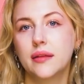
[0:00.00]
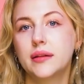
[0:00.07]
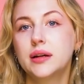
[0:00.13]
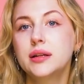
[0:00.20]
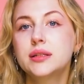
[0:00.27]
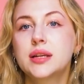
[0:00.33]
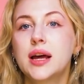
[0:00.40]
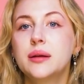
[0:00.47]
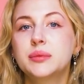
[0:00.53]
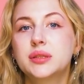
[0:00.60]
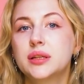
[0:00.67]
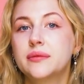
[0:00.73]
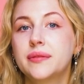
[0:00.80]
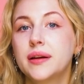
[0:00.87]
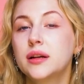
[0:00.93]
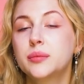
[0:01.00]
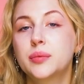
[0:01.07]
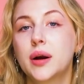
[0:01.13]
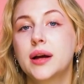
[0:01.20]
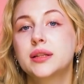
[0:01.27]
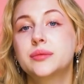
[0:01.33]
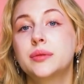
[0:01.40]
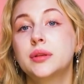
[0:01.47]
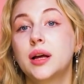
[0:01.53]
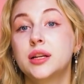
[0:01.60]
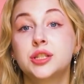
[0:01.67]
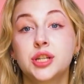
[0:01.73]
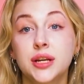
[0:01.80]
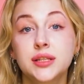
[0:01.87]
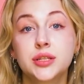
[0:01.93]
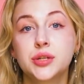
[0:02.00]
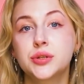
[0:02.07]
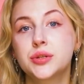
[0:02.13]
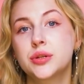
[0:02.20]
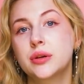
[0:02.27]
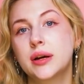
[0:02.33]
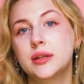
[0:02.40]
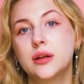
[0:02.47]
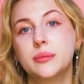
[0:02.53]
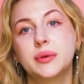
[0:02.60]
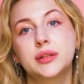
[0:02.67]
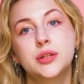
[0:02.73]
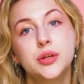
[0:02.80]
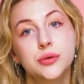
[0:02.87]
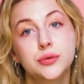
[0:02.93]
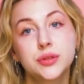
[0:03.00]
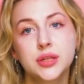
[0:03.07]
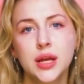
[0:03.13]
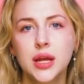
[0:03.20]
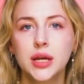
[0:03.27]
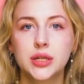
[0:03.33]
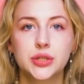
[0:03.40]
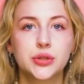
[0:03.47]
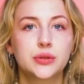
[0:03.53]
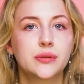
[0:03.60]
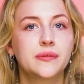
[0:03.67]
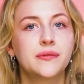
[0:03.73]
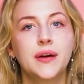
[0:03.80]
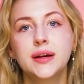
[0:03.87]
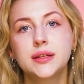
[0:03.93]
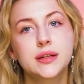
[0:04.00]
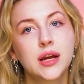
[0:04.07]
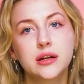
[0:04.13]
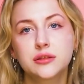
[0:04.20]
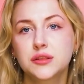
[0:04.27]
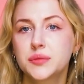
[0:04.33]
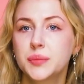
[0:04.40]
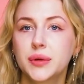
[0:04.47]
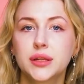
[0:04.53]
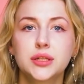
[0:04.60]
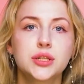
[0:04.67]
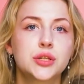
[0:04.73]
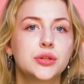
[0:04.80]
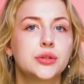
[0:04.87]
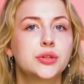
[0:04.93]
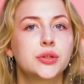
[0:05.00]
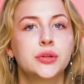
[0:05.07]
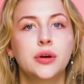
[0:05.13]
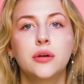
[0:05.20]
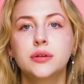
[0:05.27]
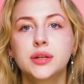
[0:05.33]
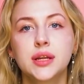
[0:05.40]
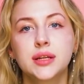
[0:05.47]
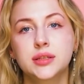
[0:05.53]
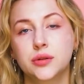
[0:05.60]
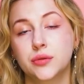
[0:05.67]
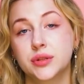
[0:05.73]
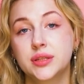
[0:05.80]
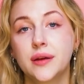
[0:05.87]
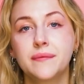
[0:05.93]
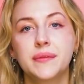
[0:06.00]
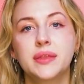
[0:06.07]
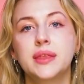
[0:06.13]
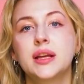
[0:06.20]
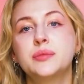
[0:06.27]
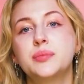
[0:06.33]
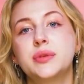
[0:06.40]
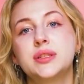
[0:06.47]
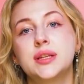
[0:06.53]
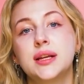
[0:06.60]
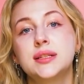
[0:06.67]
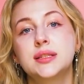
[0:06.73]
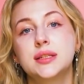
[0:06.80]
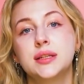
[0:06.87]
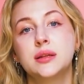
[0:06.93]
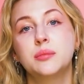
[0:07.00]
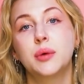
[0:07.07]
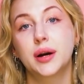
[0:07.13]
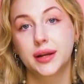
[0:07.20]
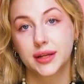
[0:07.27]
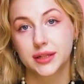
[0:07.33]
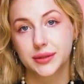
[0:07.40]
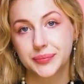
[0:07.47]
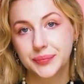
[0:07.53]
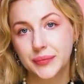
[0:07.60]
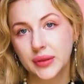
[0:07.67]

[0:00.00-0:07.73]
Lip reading: There are times that fair price will adjust due to economic news, due to Fed announcement, due to earnings, or something that presents in the market.